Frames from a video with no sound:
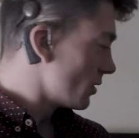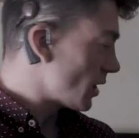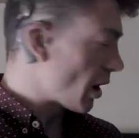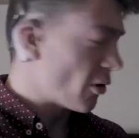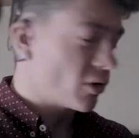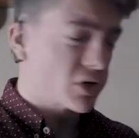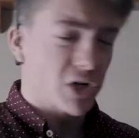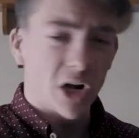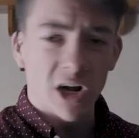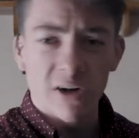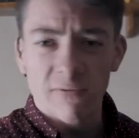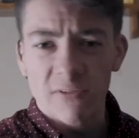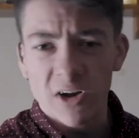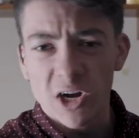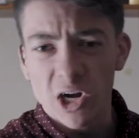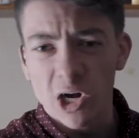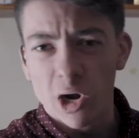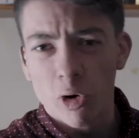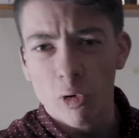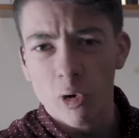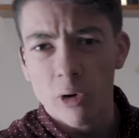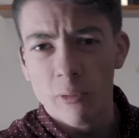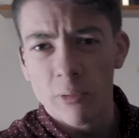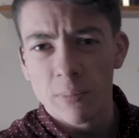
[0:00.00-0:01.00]
I was trying to figure
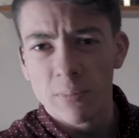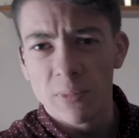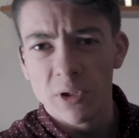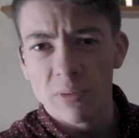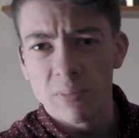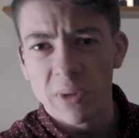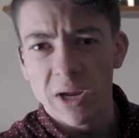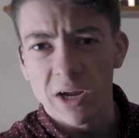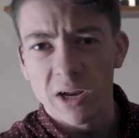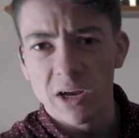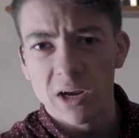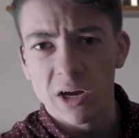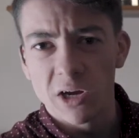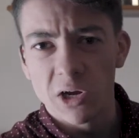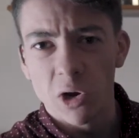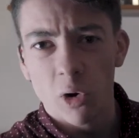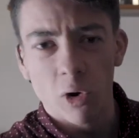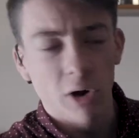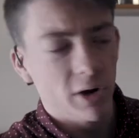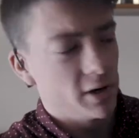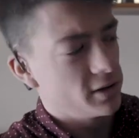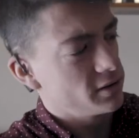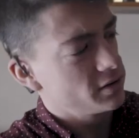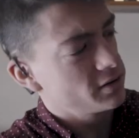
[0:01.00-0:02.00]
out what was making a
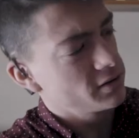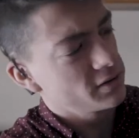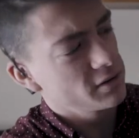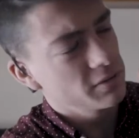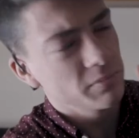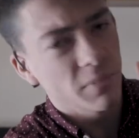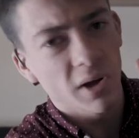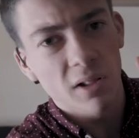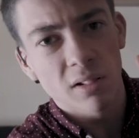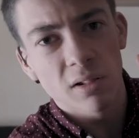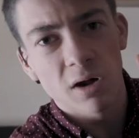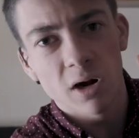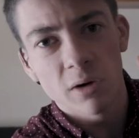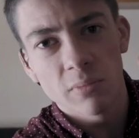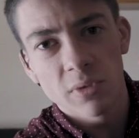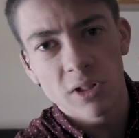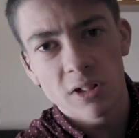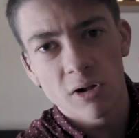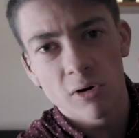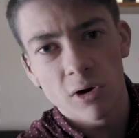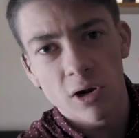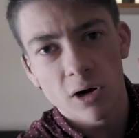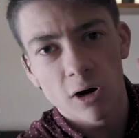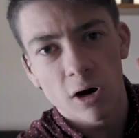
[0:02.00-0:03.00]
noise. My alarm is
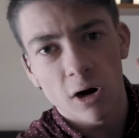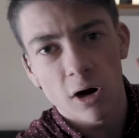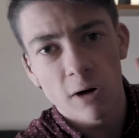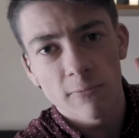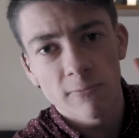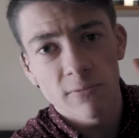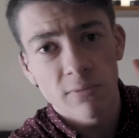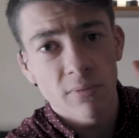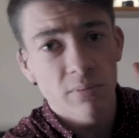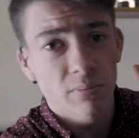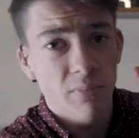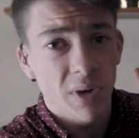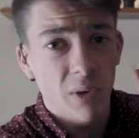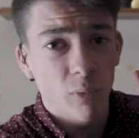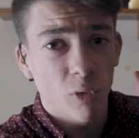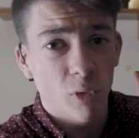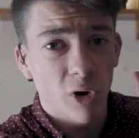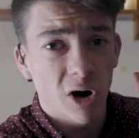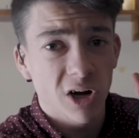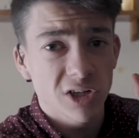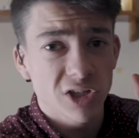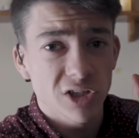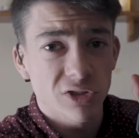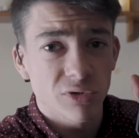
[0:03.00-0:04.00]
going off. My
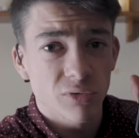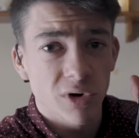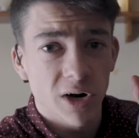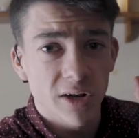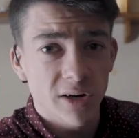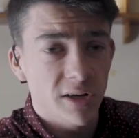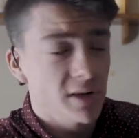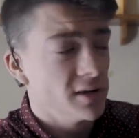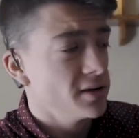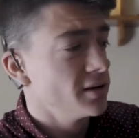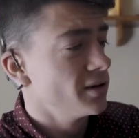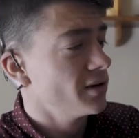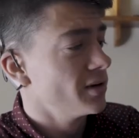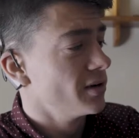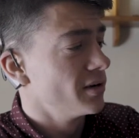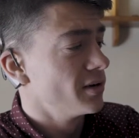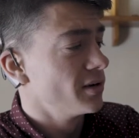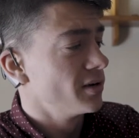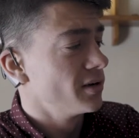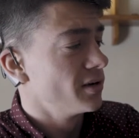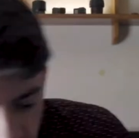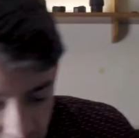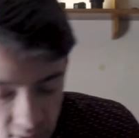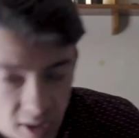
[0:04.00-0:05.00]
watch is ready.
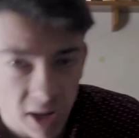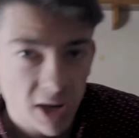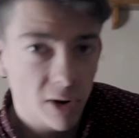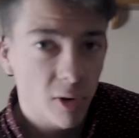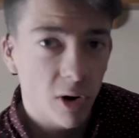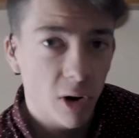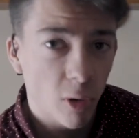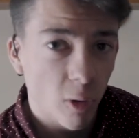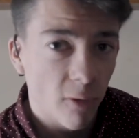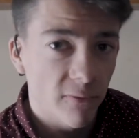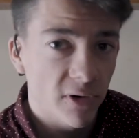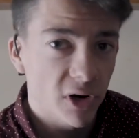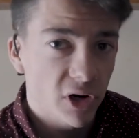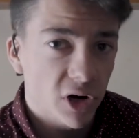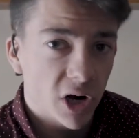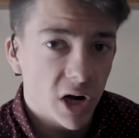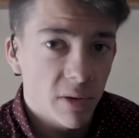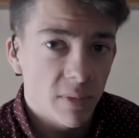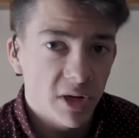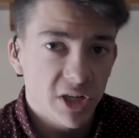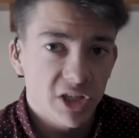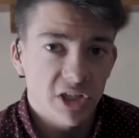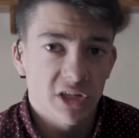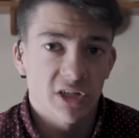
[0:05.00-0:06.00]
I don't want to overdry
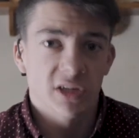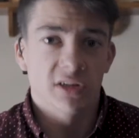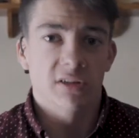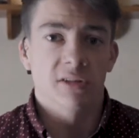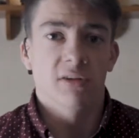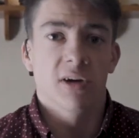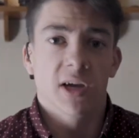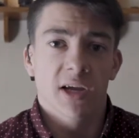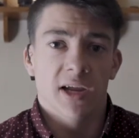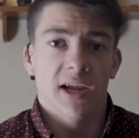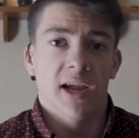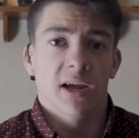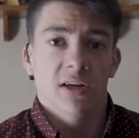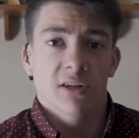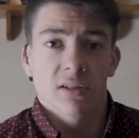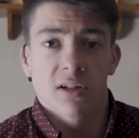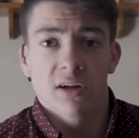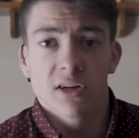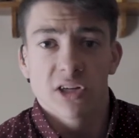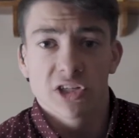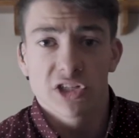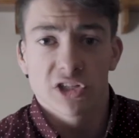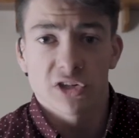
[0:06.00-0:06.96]
my shirt, so I can't let it